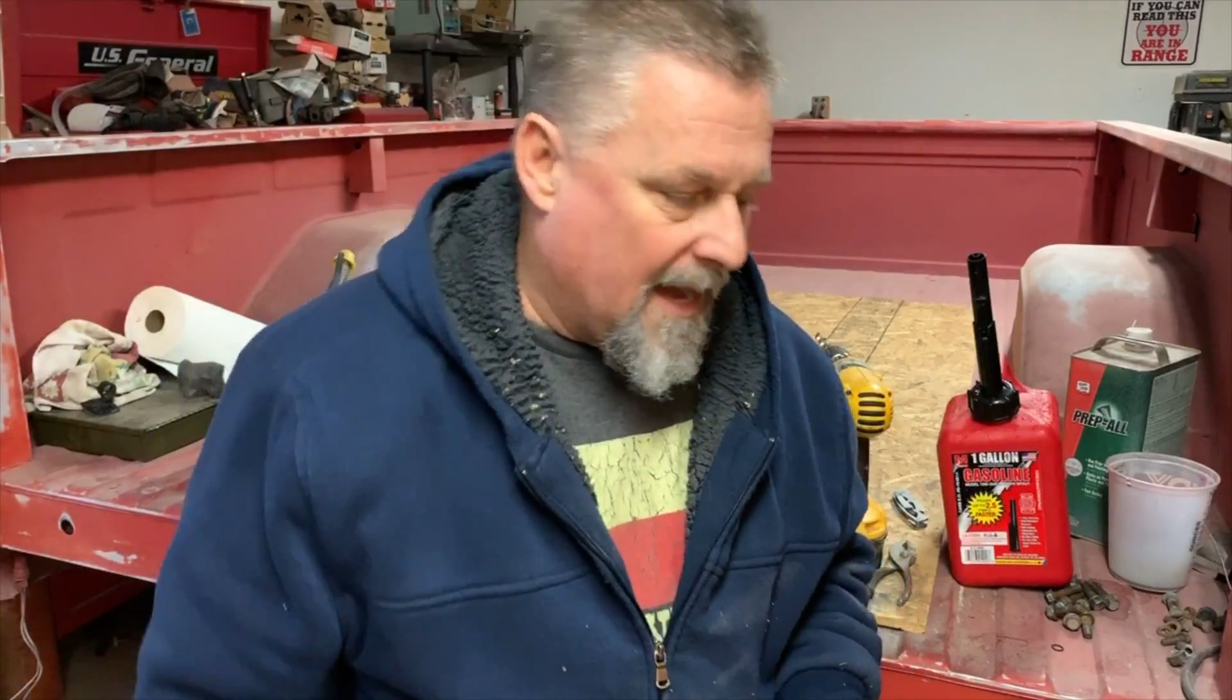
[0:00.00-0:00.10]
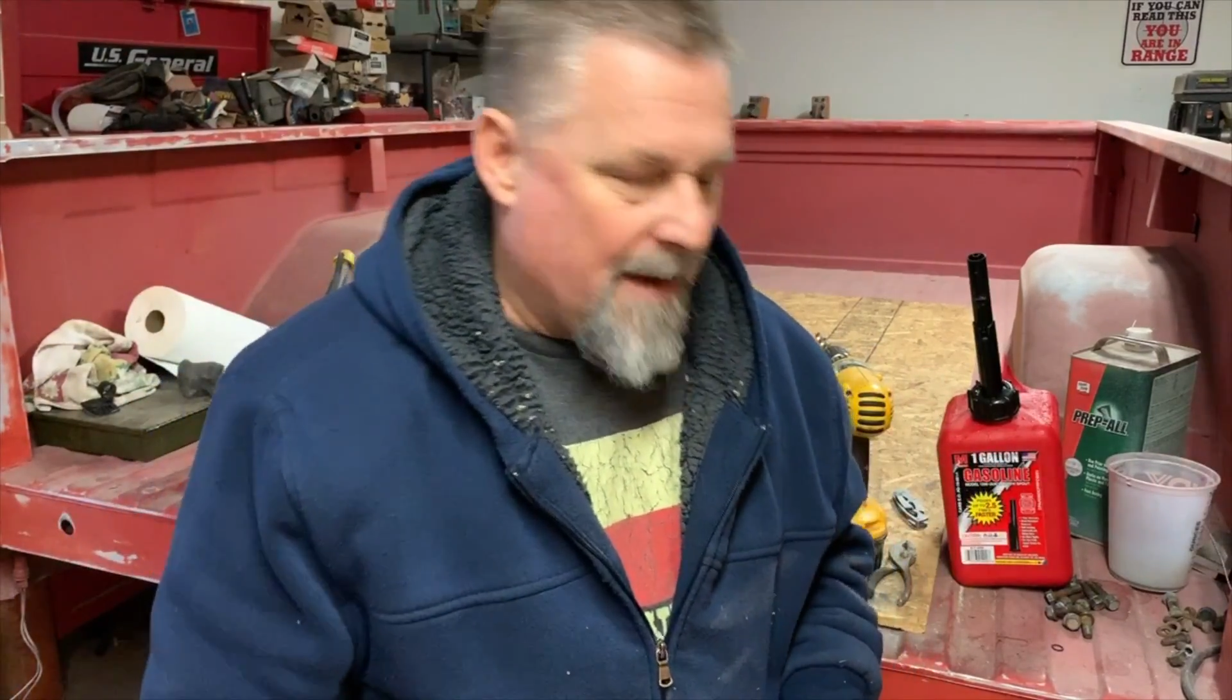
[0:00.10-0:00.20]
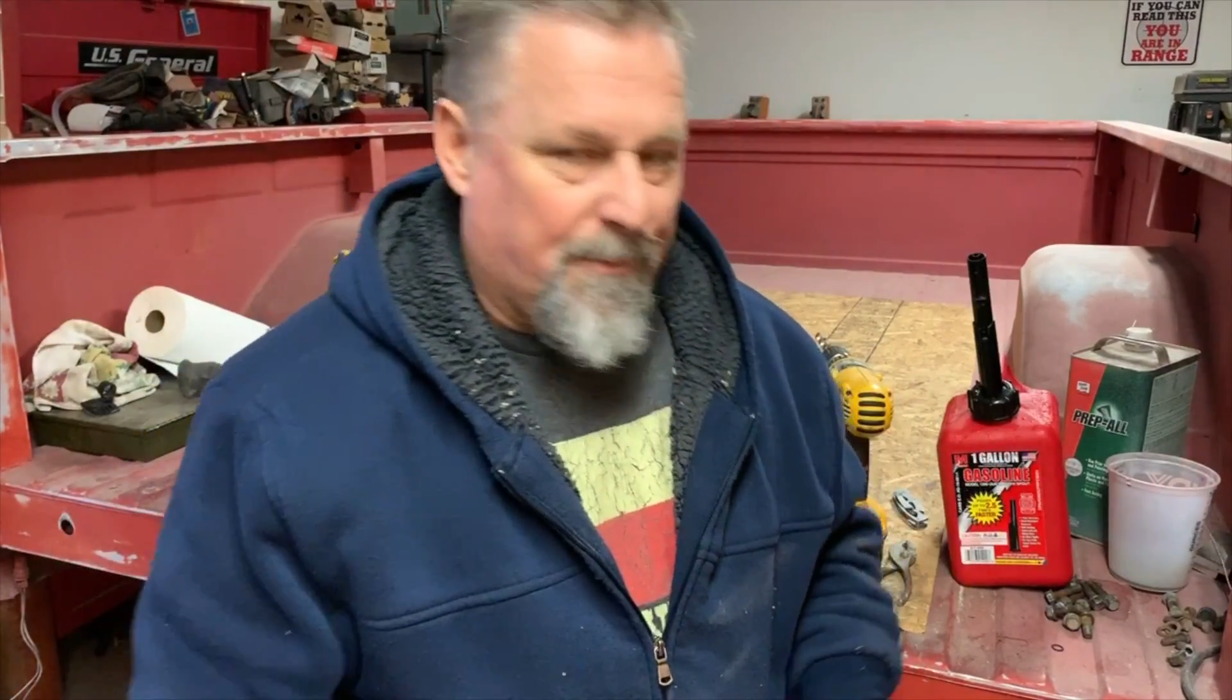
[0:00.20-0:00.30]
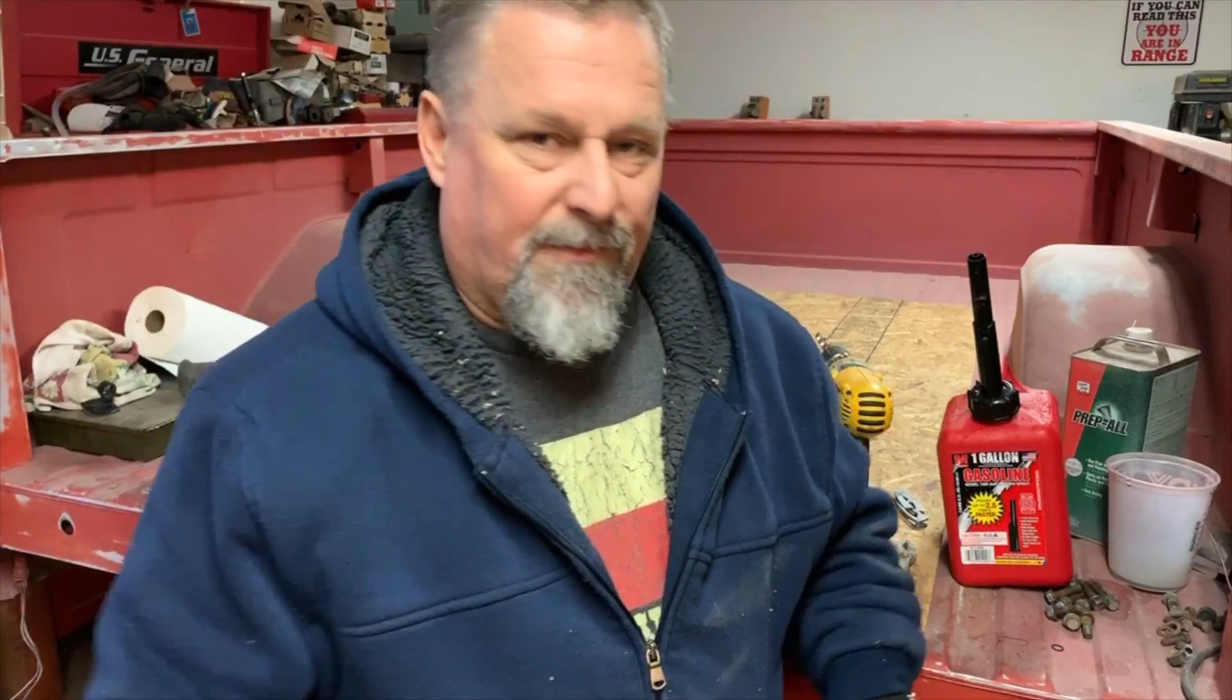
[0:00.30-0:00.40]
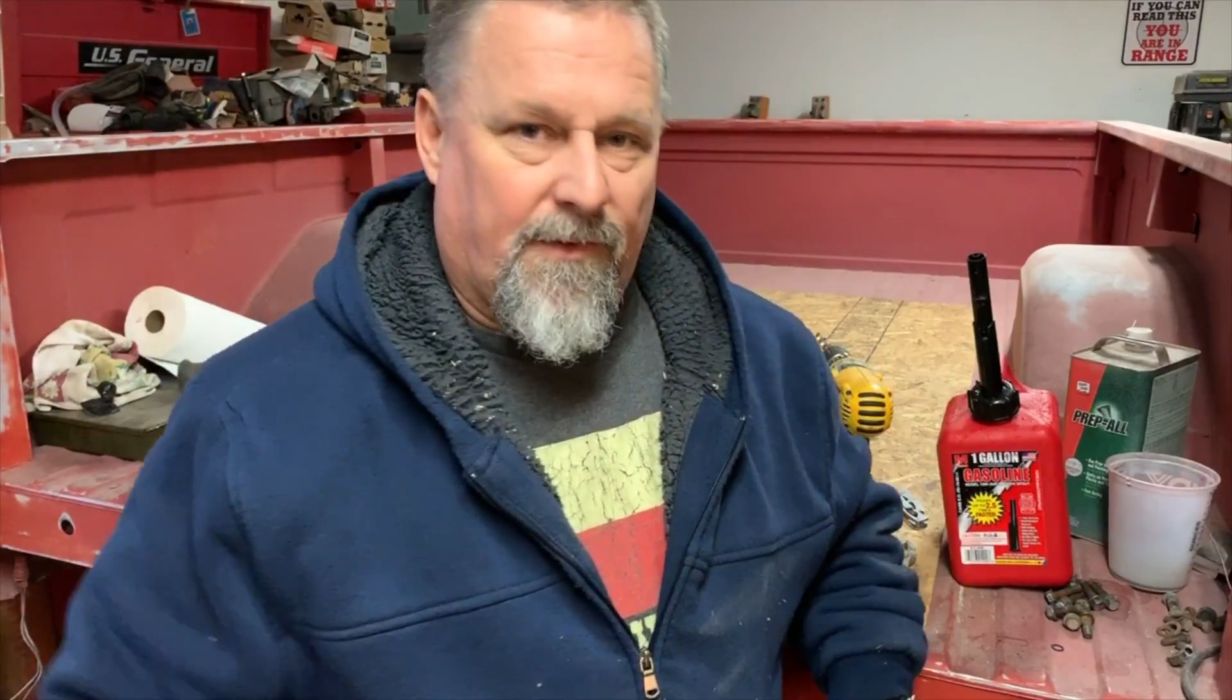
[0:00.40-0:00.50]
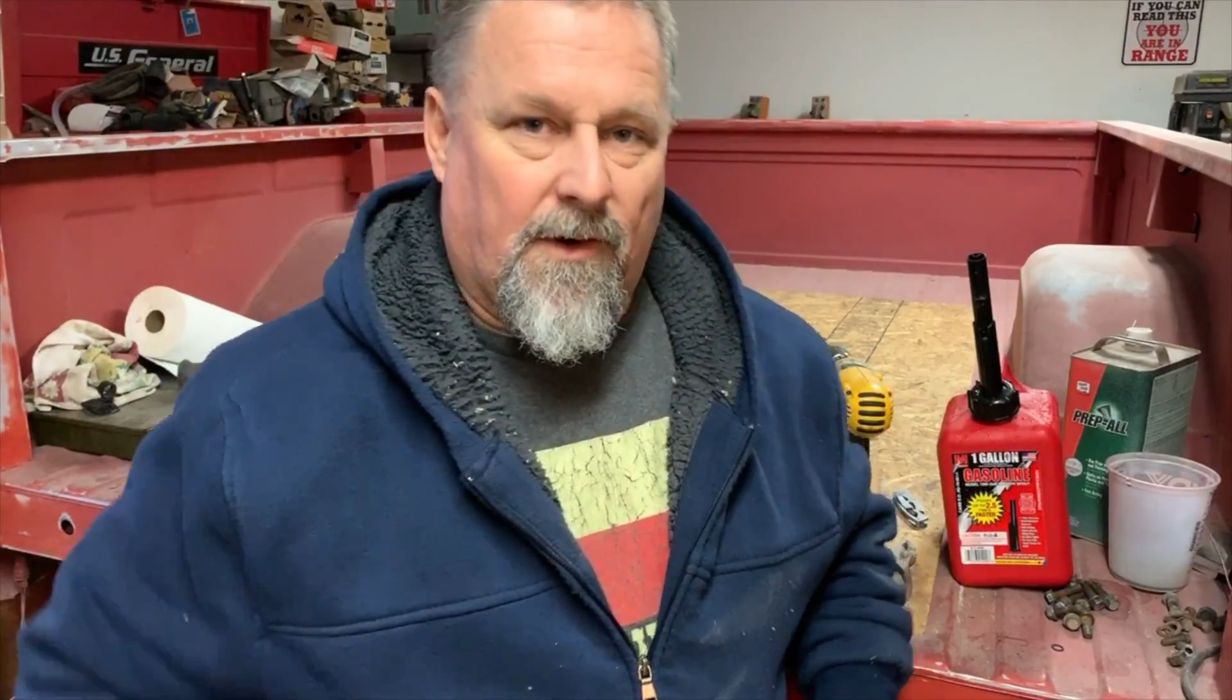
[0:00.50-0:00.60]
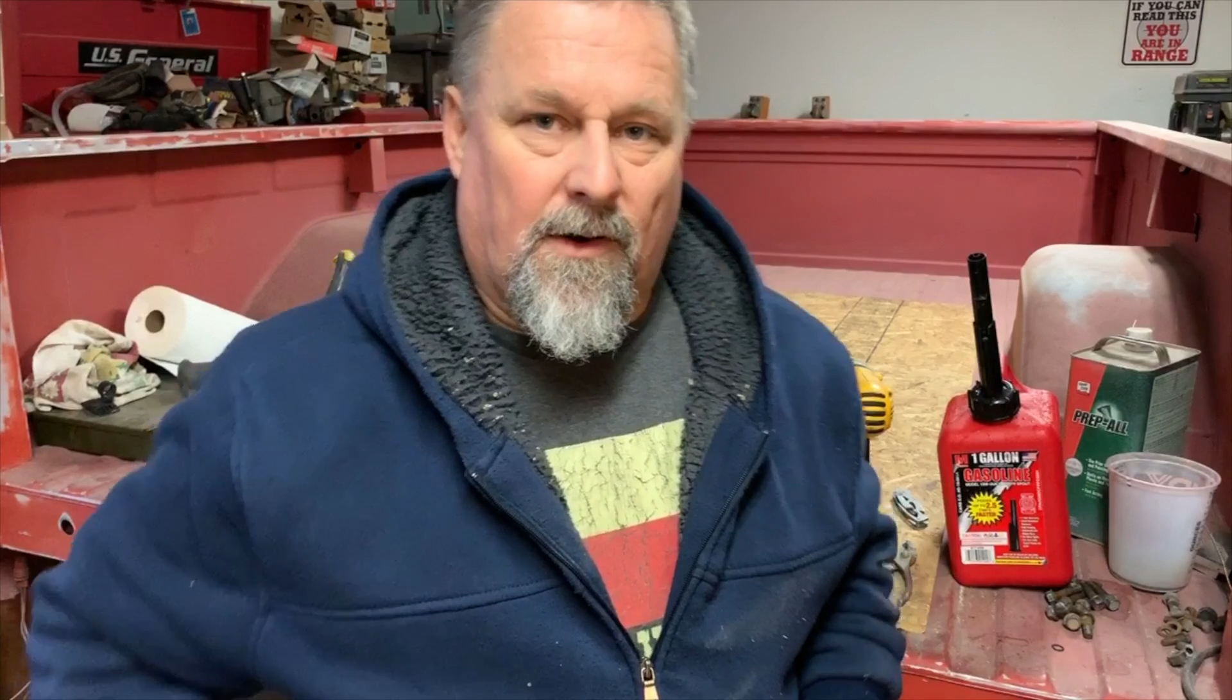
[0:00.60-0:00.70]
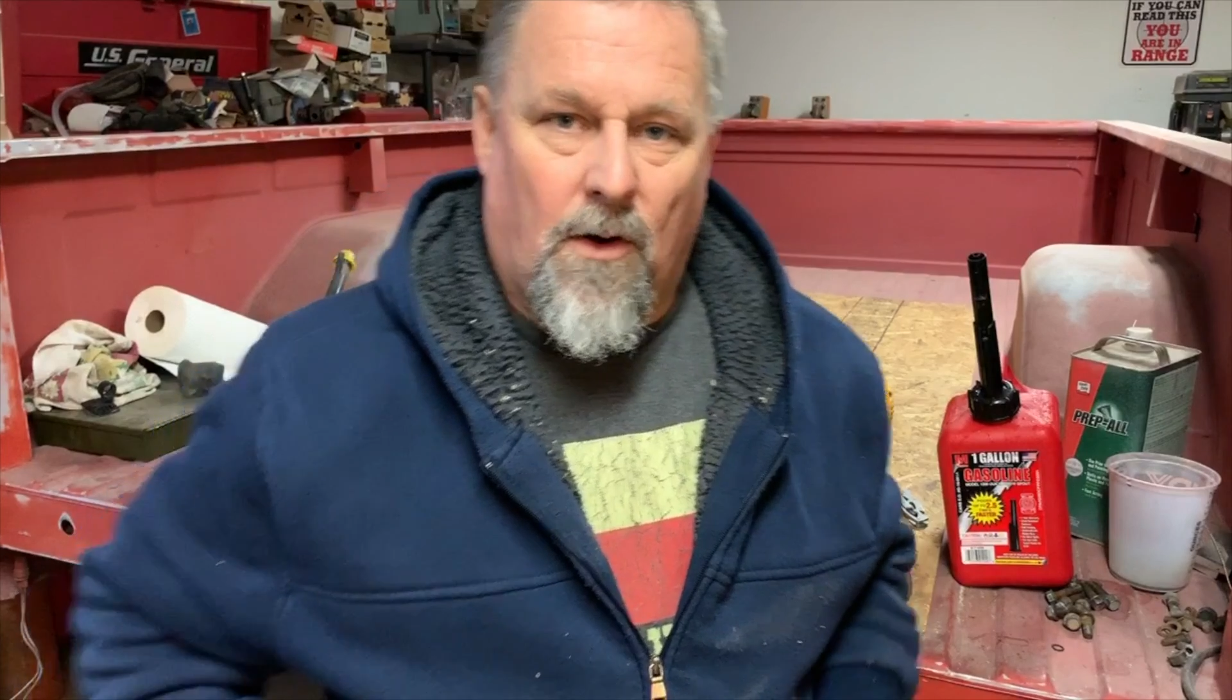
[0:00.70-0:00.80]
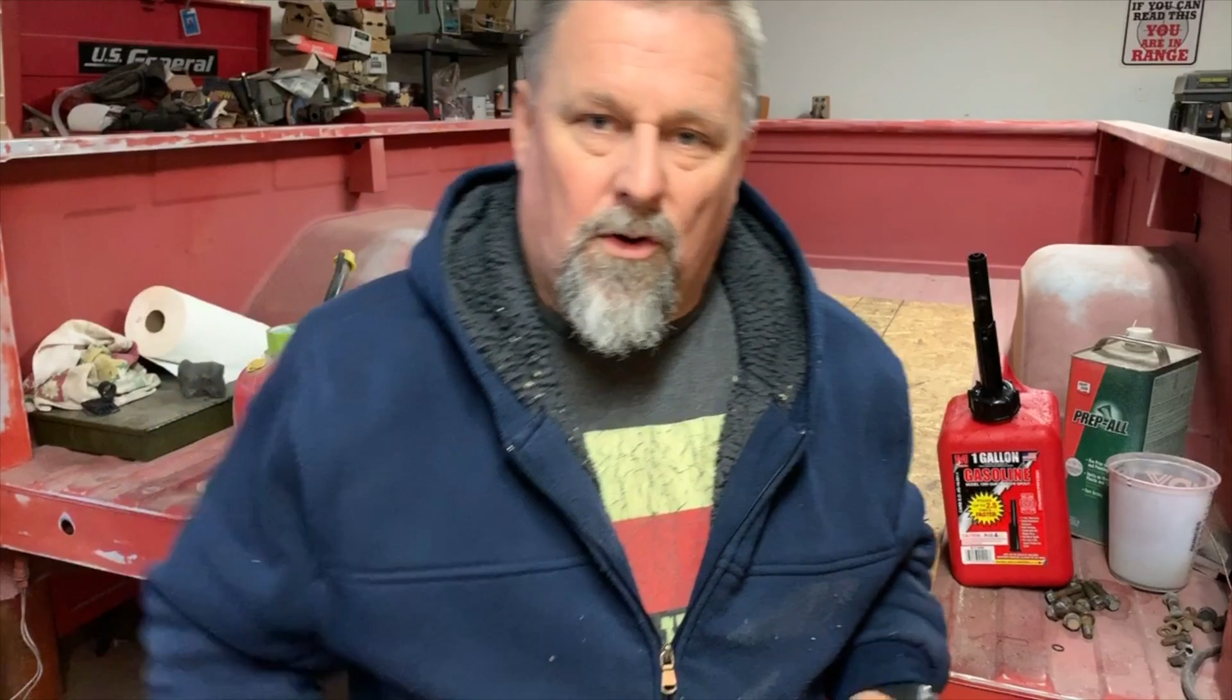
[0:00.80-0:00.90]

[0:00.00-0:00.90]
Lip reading: I prefer